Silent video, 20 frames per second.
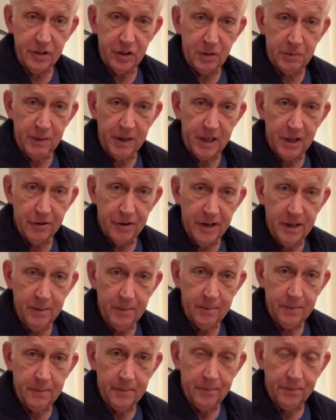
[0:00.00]
speaker in it,
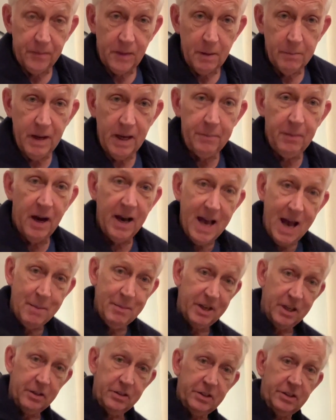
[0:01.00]
made by
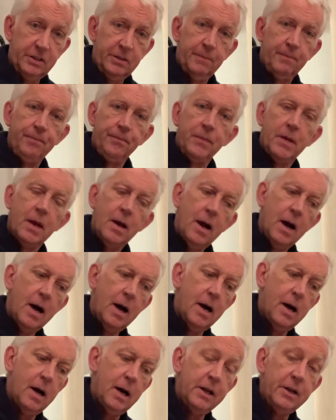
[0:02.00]
Eminence.
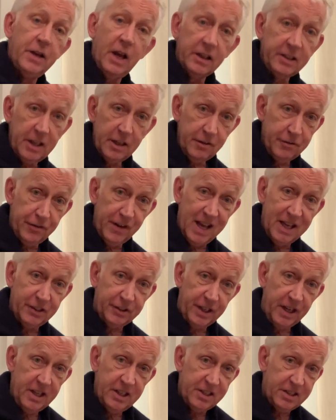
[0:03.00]
Nothing
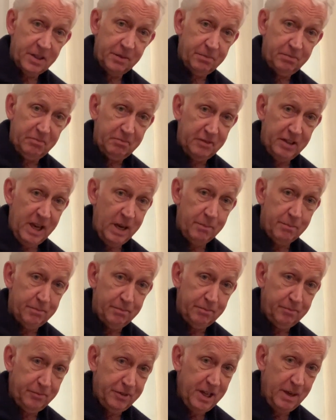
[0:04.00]
flashy, it's a
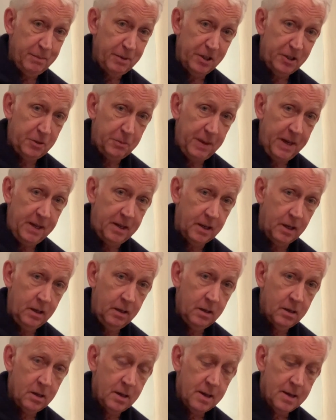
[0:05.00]
cheapish speaker.
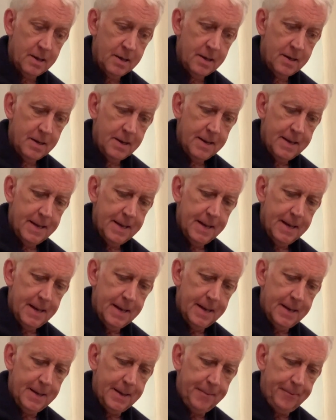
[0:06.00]

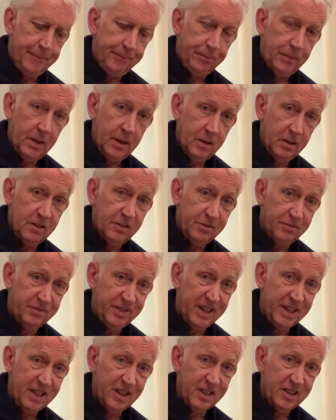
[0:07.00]
It's
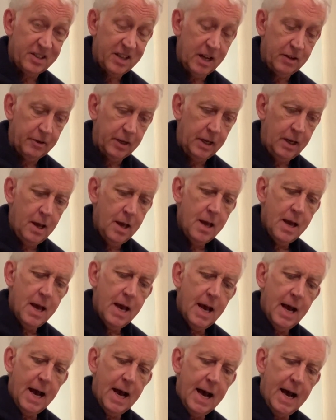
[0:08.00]
very nice sounding.
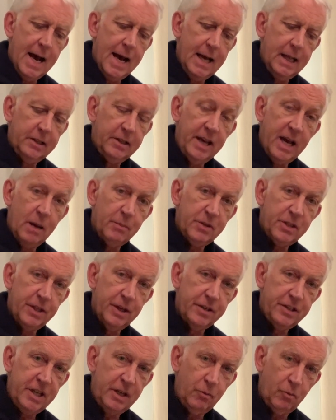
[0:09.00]
And the amp's
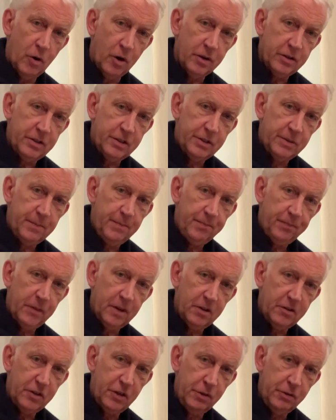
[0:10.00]
13 watts,
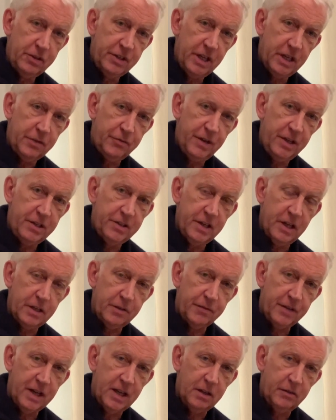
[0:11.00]
two 6v6
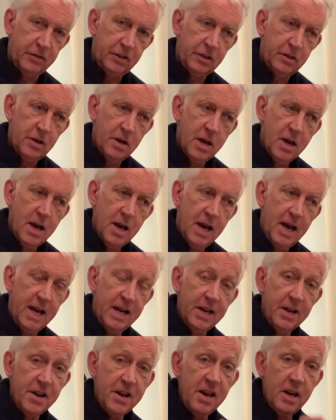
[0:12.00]
valves
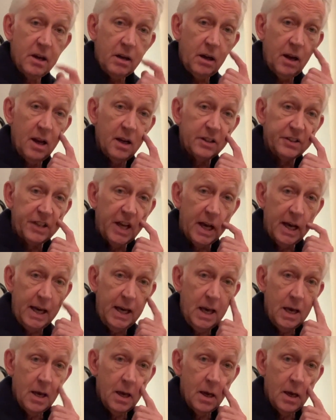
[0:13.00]
in near class A,